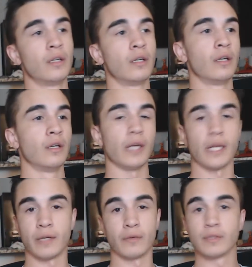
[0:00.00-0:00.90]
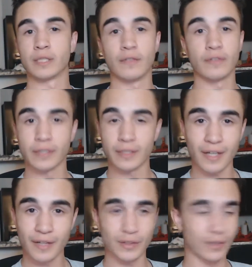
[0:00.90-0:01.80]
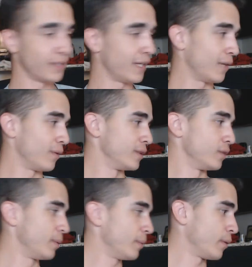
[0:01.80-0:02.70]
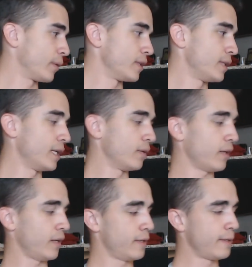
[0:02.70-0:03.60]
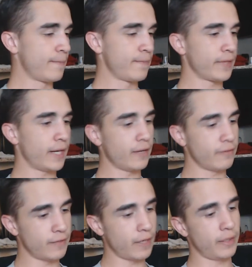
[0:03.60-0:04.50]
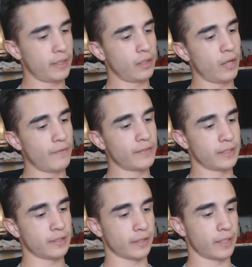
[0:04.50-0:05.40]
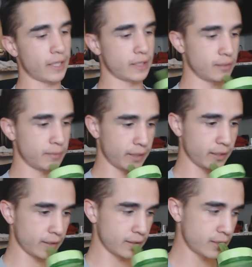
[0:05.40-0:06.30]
any significant other that I run to, people I want to date, right? I have very low emphasis on connections because,